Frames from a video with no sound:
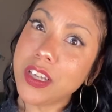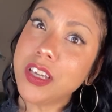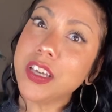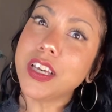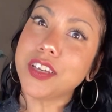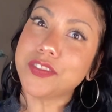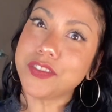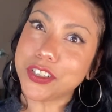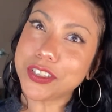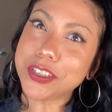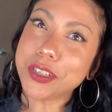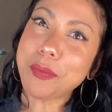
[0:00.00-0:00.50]

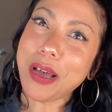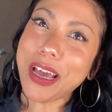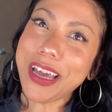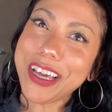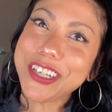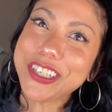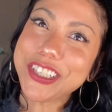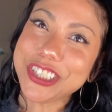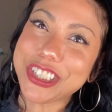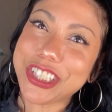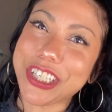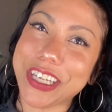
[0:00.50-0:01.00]
If you're in my
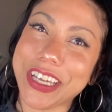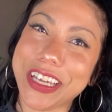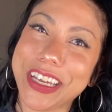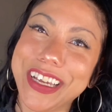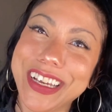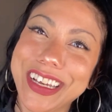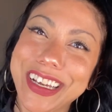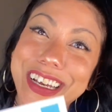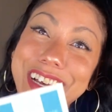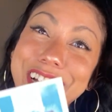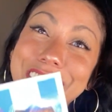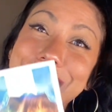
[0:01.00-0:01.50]
energy,
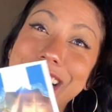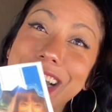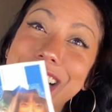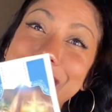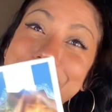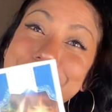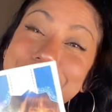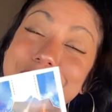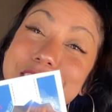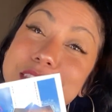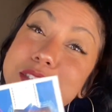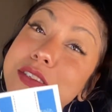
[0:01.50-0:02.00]

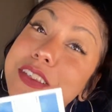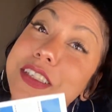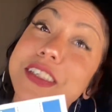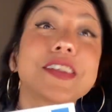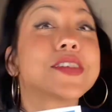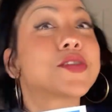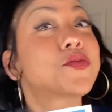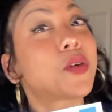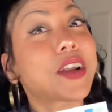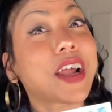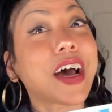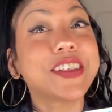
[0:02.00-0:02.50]
this
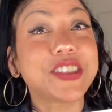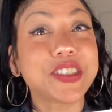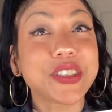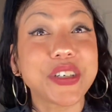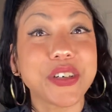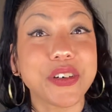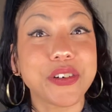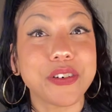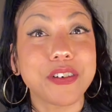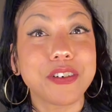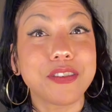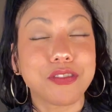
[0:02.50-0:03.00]
is what I
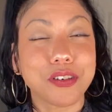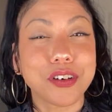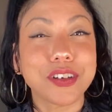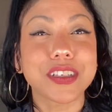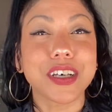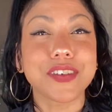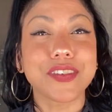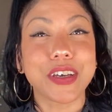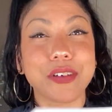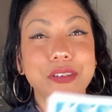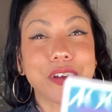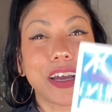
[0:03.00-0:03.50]
do for a
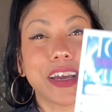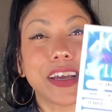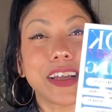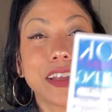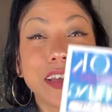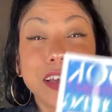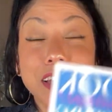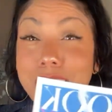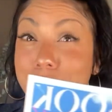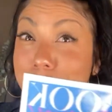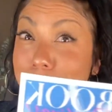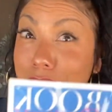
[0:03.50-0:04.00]
living, right?
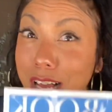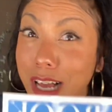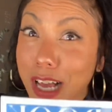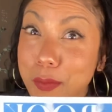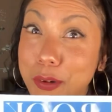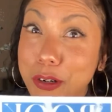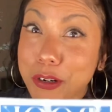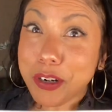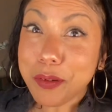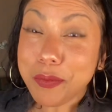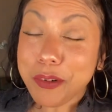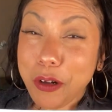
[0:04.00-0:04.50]
I'm a
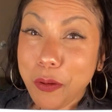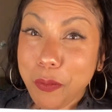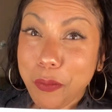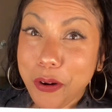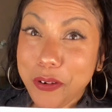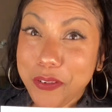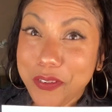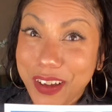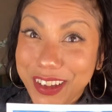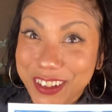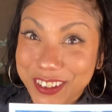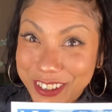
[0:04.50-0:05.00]
criminal
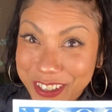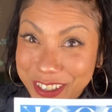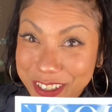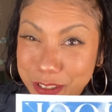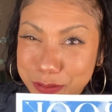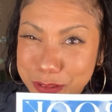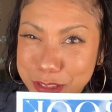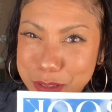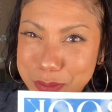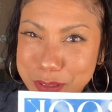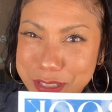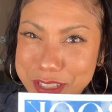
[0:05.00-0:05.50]
profiler,
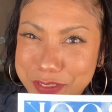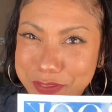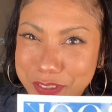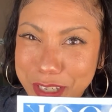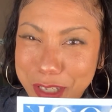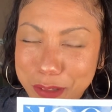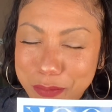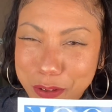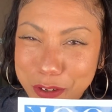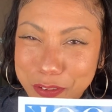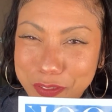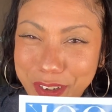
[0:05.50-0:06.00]
which means if I
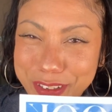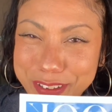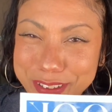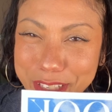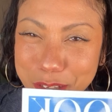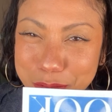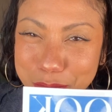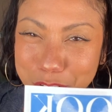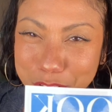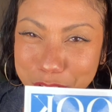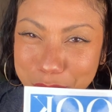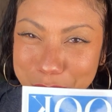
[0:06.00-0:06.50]
can profile
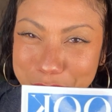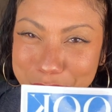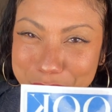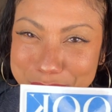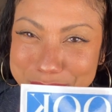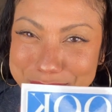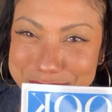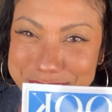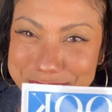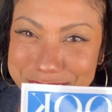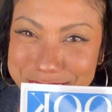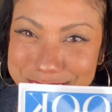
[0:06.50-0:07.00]
criminals,